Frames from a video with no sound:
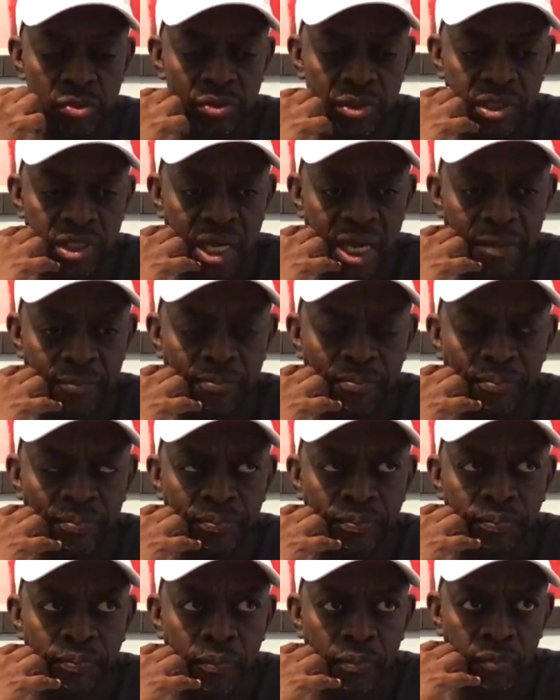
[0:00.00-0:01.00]
with that.
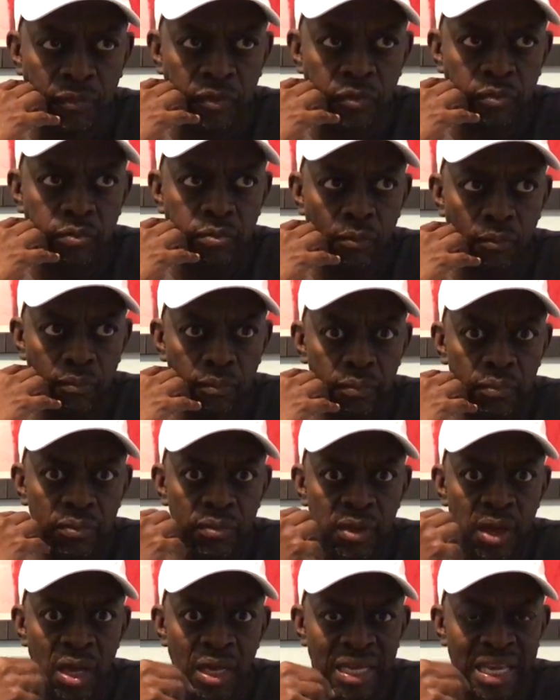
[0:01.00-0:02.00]

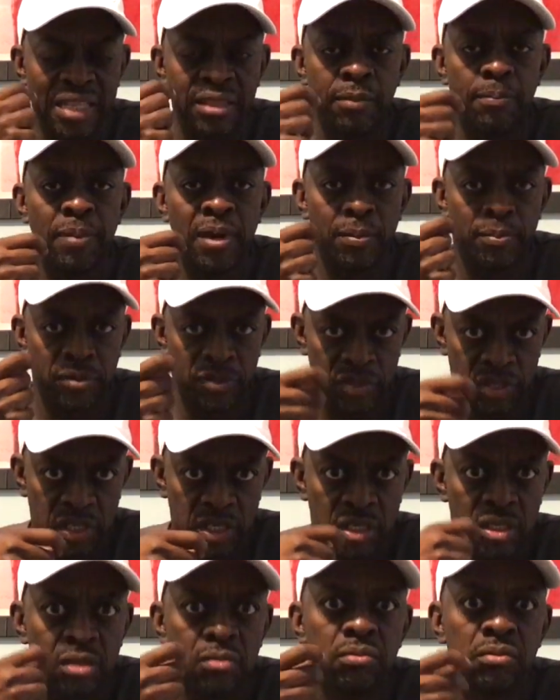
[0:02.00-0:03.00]
Got the peppers in
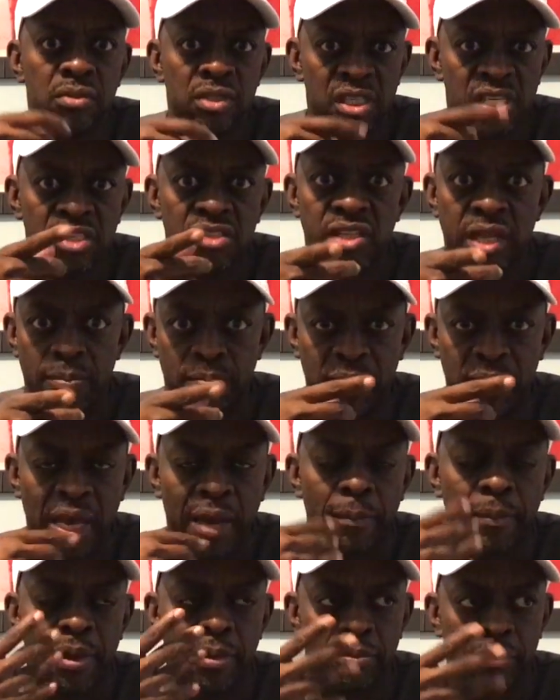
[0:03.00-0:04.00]
there. It is that black
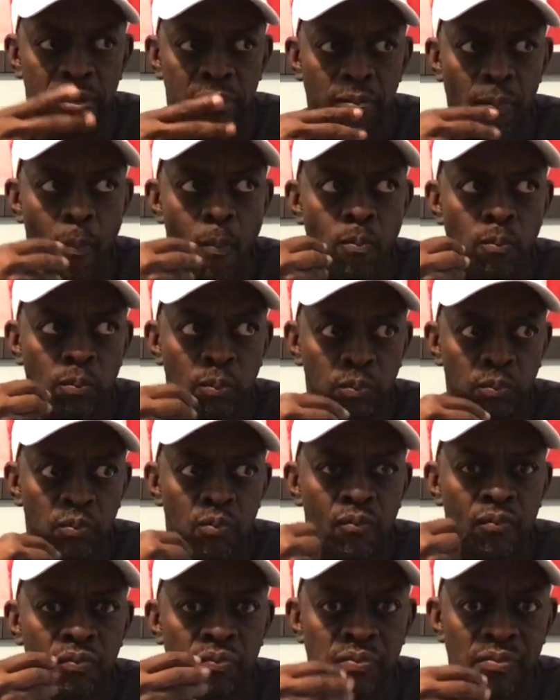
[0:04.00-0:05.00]
pepper.
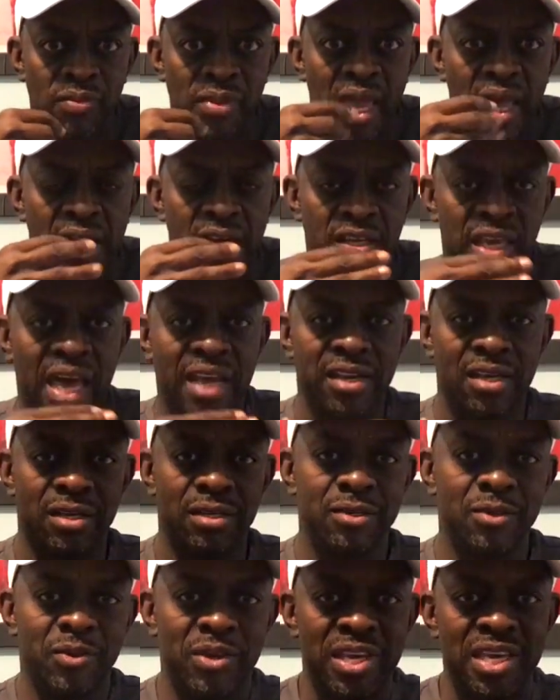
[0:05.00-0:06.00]
And got that
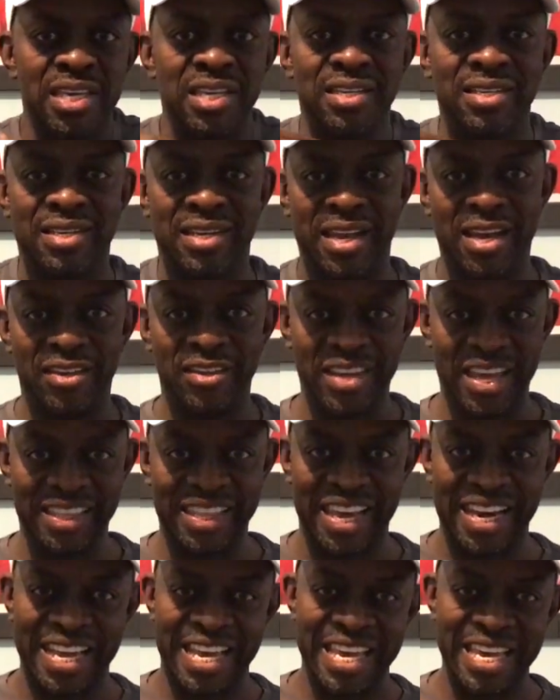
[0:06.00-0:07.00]
little heat. Now you got
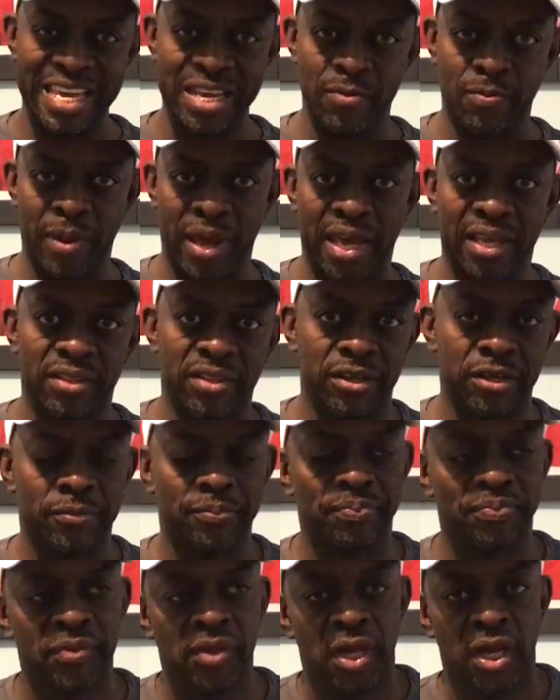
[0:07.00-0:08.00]
that heat back there.
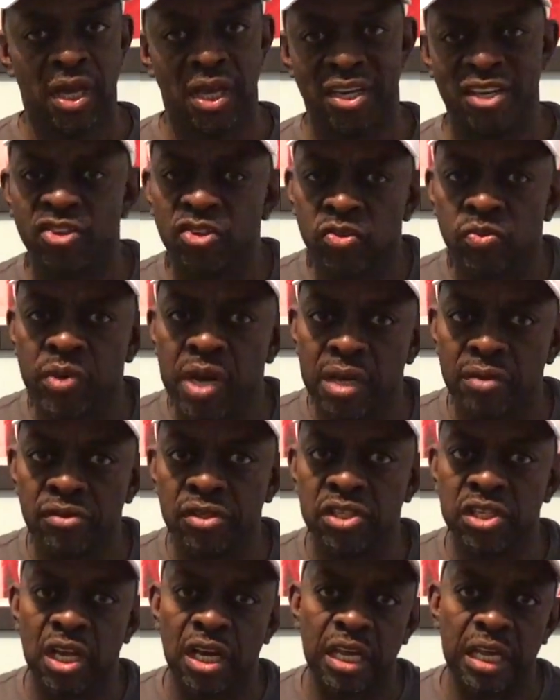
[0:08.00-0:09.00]
And this is what I was
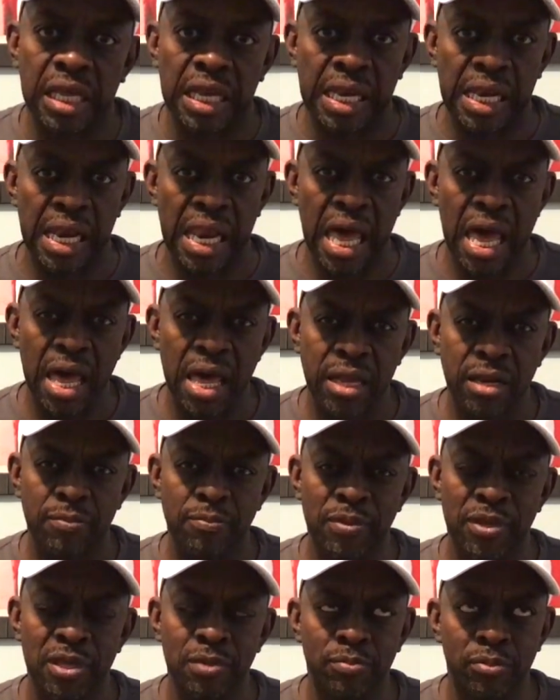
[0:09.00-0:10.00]
telling a lot of
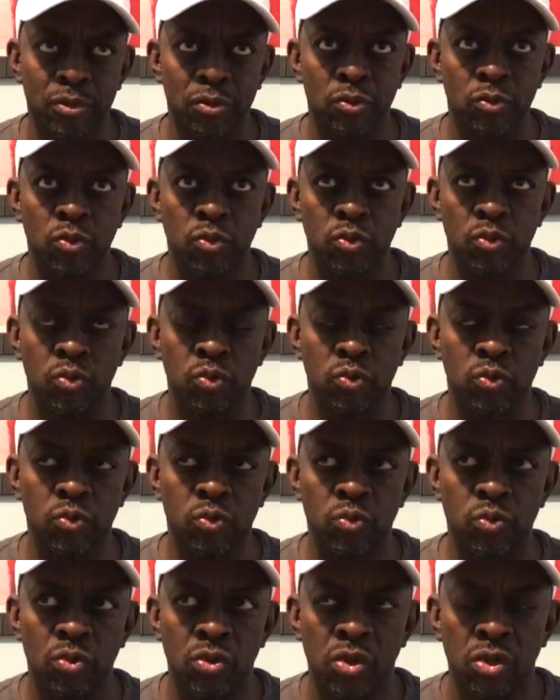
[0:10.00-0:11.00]
people
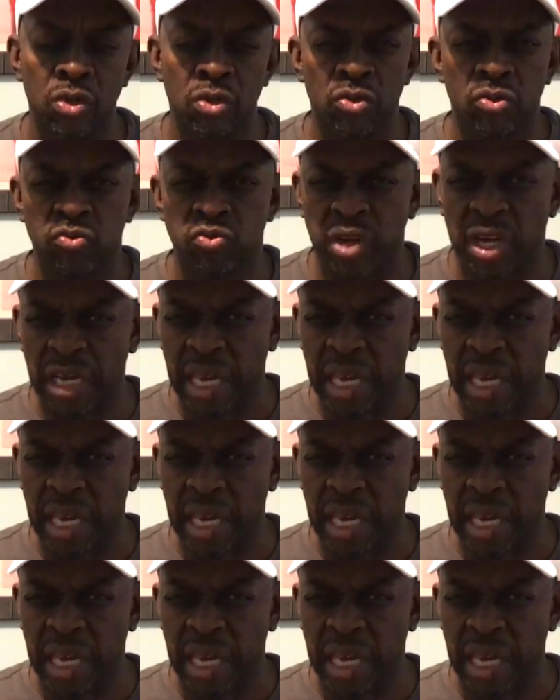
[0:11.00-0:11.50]
who drink